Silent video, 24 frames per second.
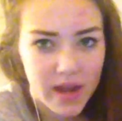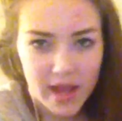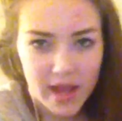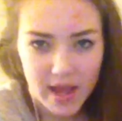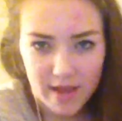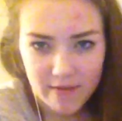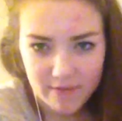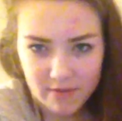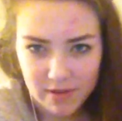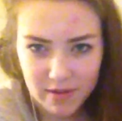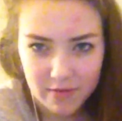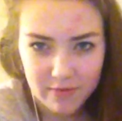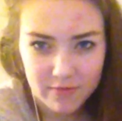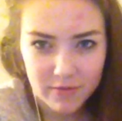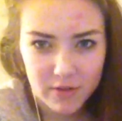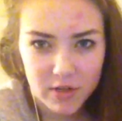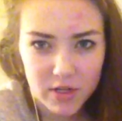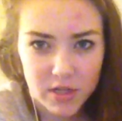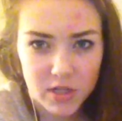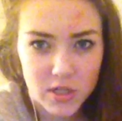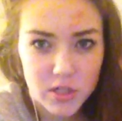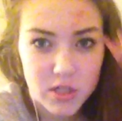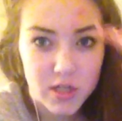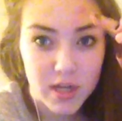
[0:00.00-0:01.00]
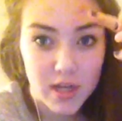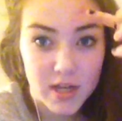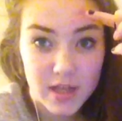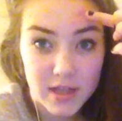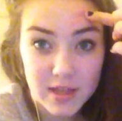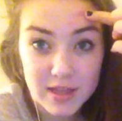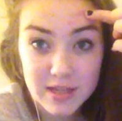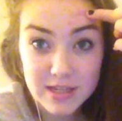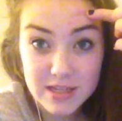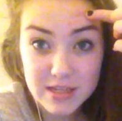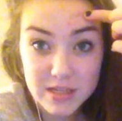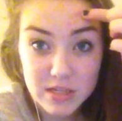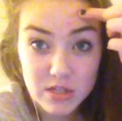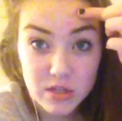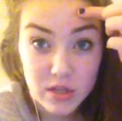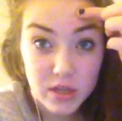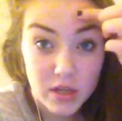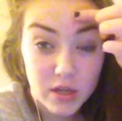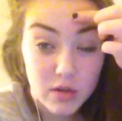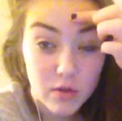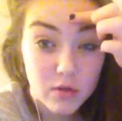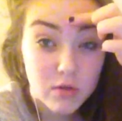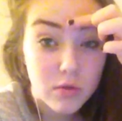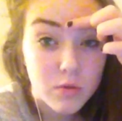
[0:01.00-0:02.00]
I have enough footage, and this is
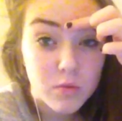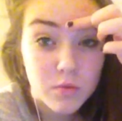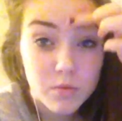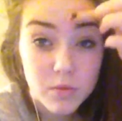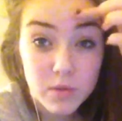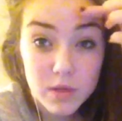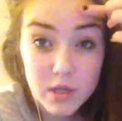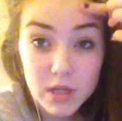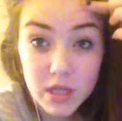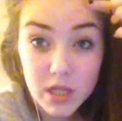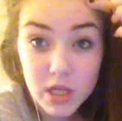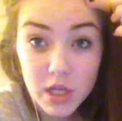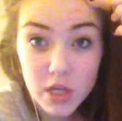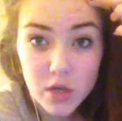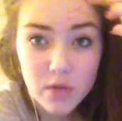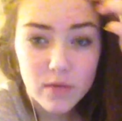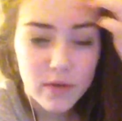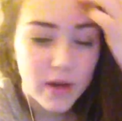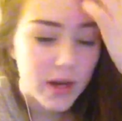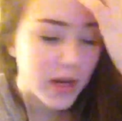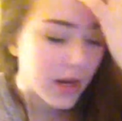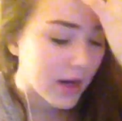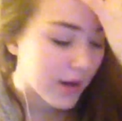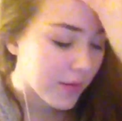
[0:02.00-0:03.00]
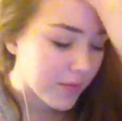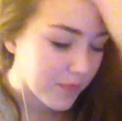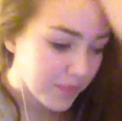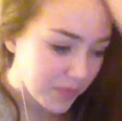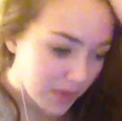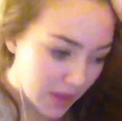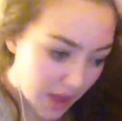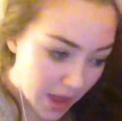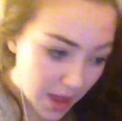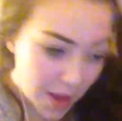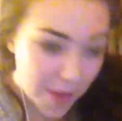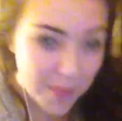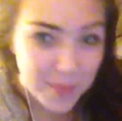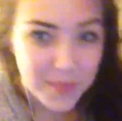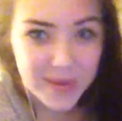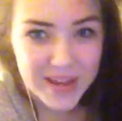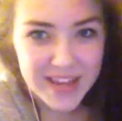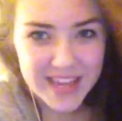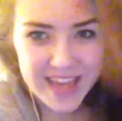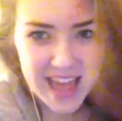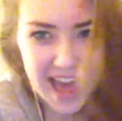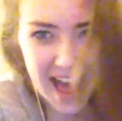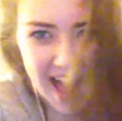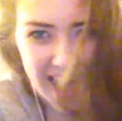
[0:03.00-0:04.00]
like really cute right here. But
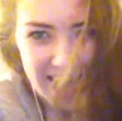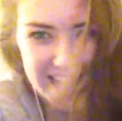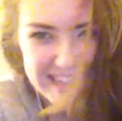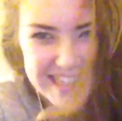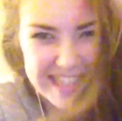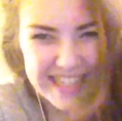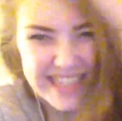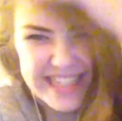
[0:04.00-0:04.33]
yeah.